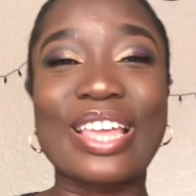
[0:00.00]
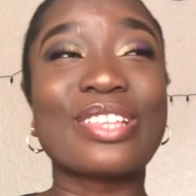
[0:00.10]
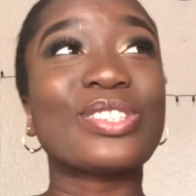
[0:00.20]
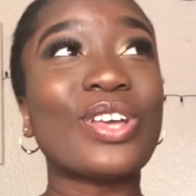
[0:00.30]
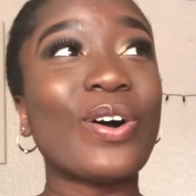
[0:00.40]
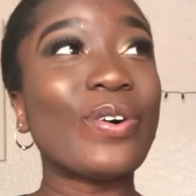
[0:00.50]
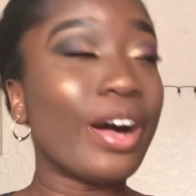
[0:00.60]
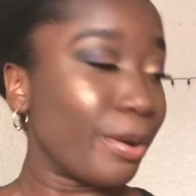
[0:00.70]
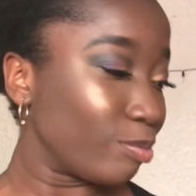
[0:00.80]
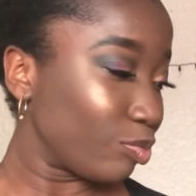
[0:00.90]
So
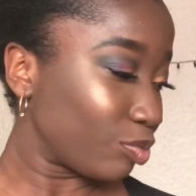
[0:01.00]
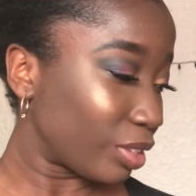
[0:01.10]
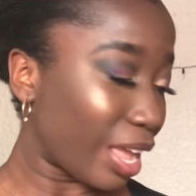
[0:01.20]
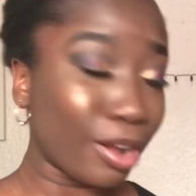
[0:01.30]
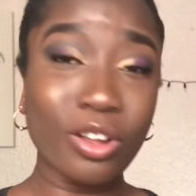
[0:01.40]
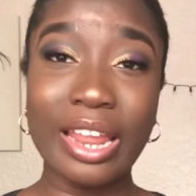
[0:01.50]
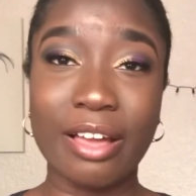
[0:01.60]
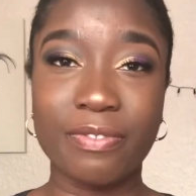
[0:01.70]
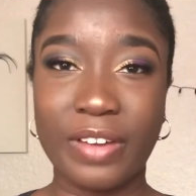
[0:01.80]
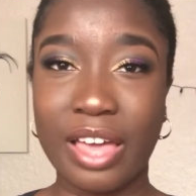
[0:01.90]
I got
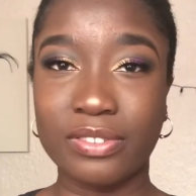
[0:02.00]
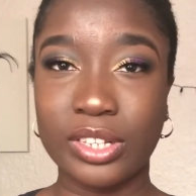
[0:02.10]
like 5